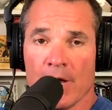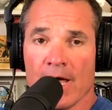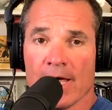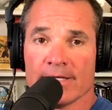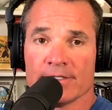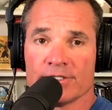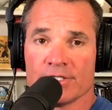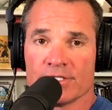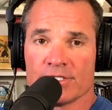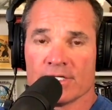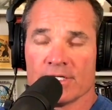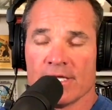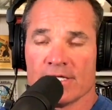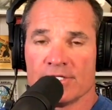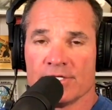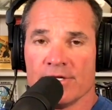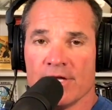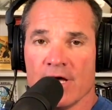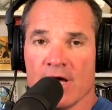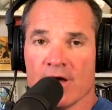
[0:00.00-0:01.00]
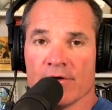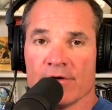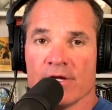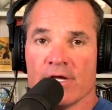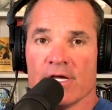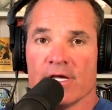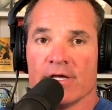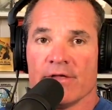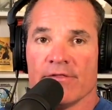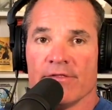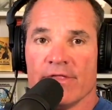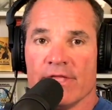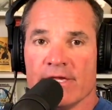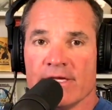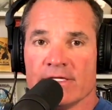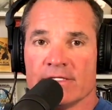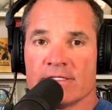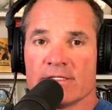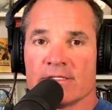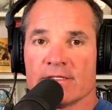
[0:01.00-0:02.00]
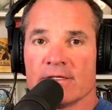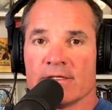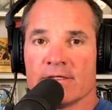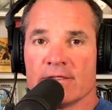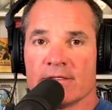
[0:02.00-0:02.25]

But just to let you know, these